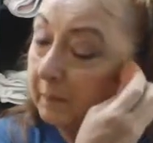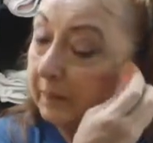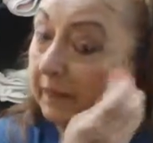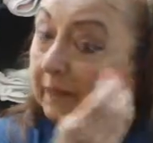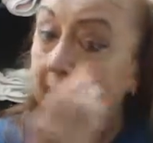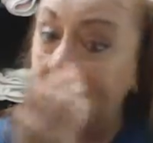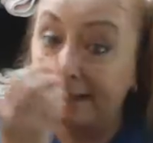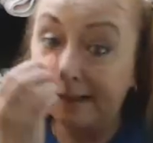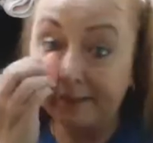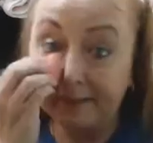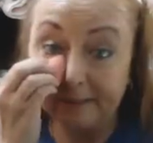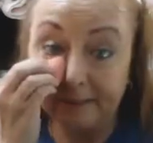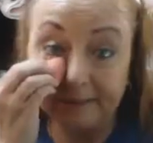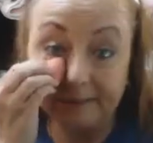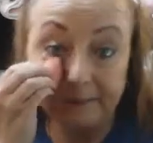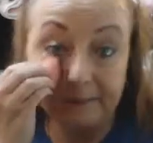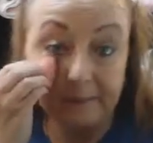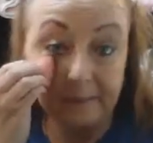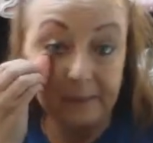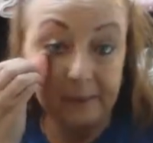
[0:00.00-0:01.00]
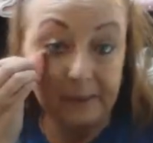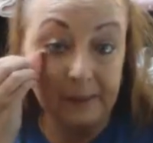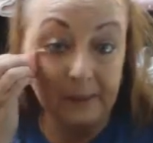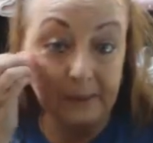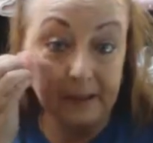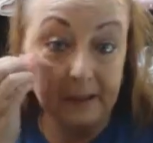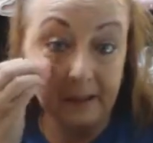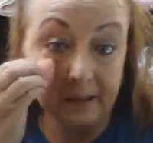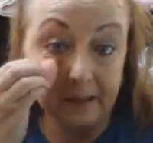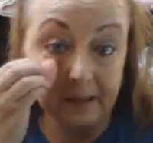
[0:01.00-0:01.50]
apply my
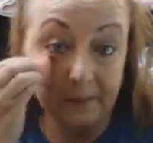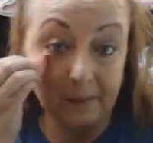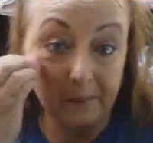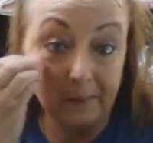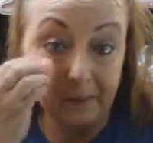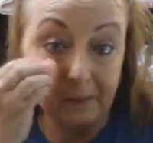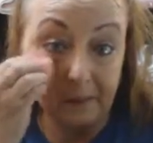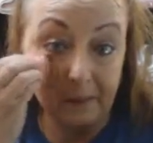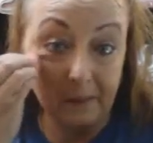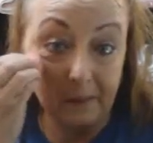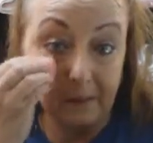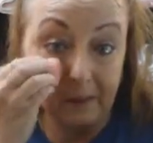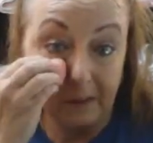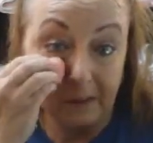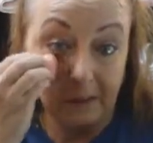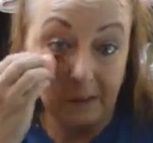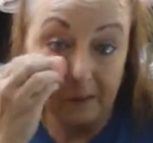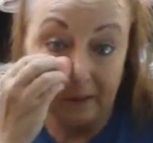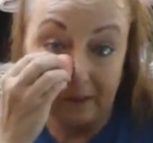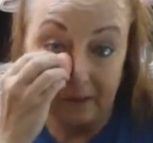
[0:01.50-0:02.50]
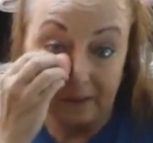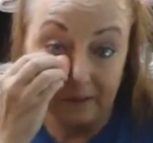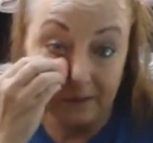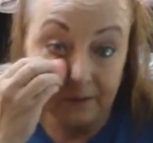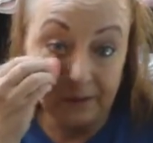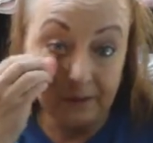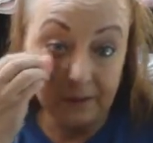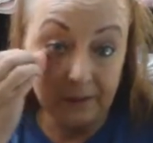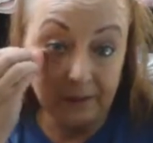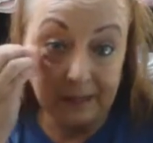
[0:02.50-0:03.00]
makeup.
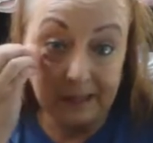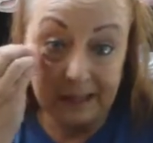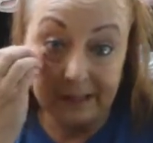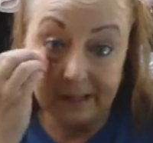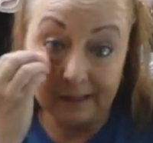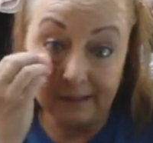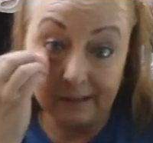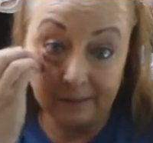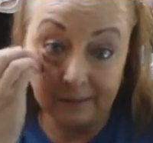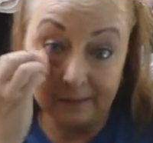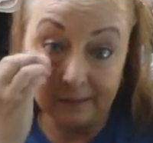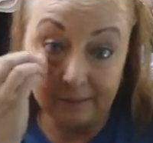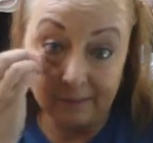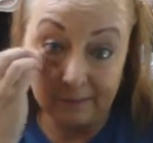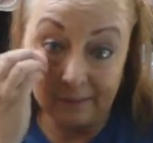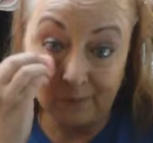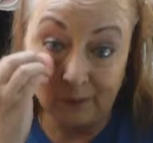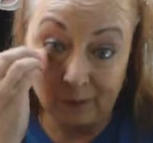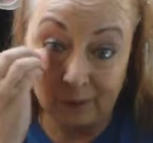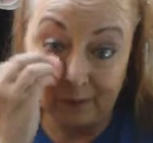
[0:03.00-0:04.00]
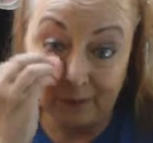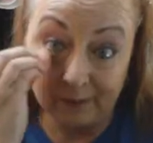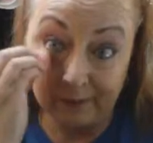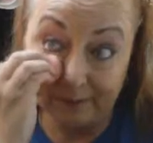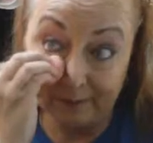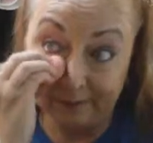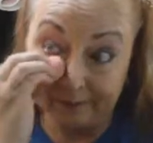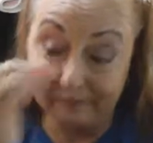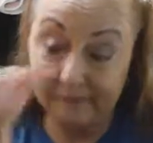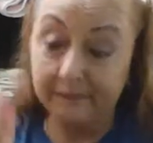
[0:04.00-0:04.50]
so that it's
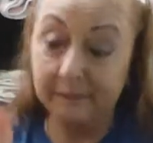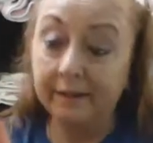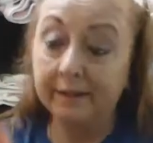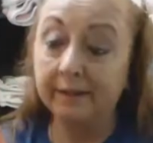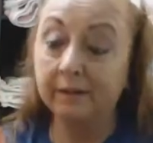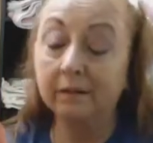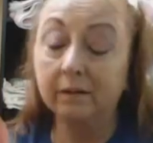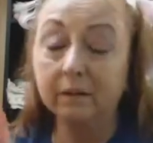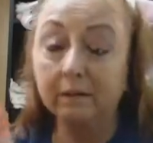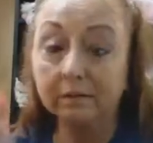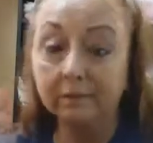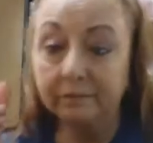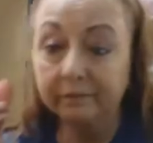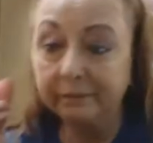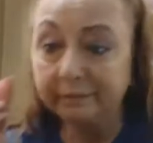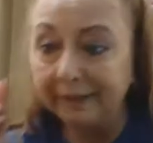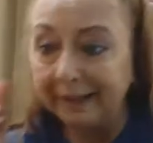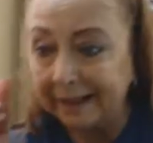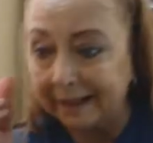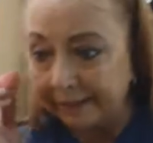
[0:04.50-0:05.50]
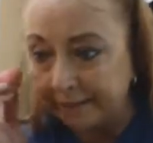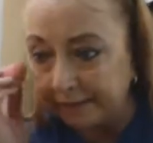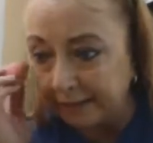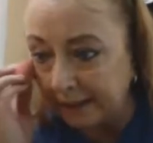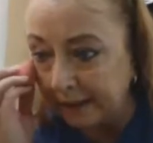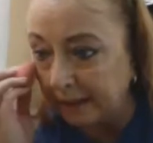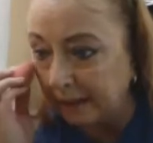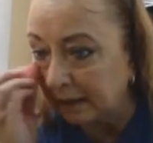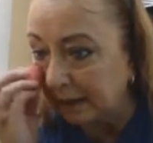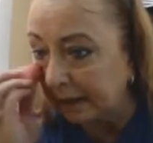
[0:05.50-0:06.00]
more, I don't know,
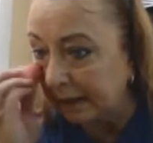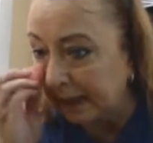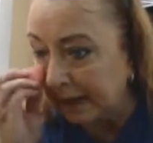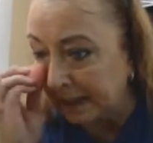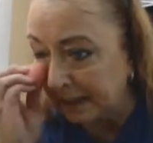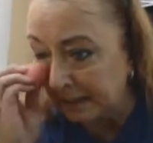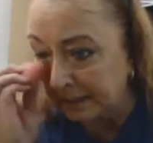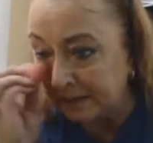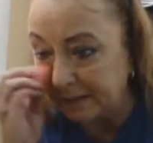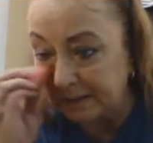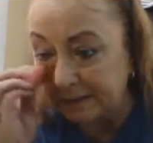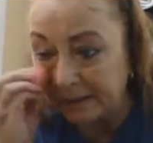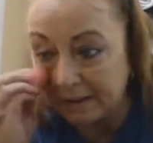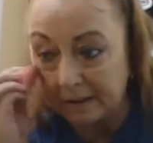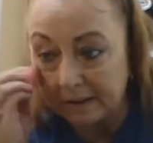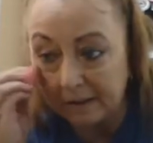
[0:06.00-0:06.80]
flattering, I guess.